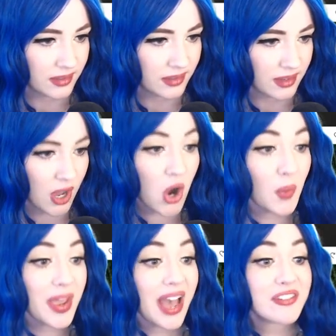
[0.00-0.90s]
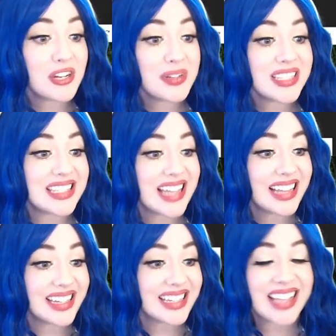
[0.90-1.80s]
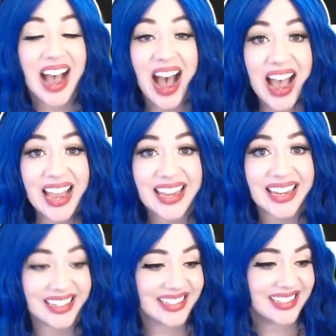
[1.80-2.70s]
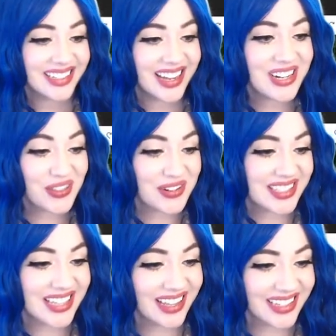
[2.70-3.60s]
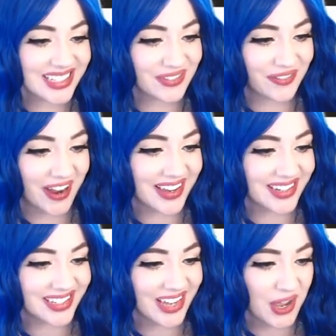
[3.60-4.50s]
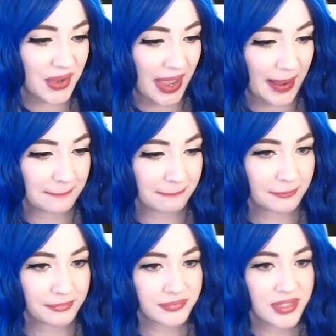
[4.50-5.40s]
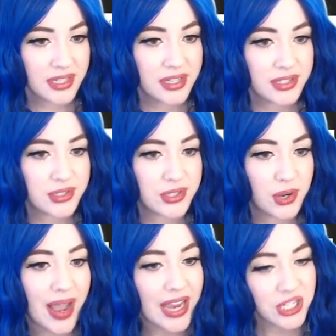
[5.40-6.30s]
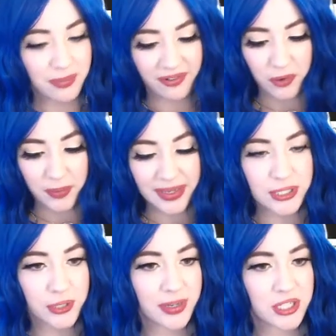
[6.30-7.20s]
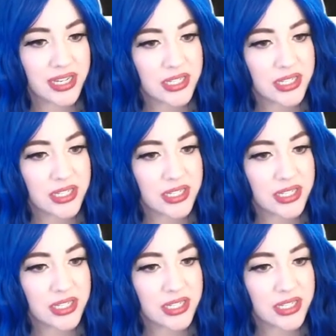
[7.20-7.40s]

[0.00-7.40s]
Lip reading: Oh, we have a new Enceladus. Hi, another Enceladus friend. Okay. So actually, before we get too much into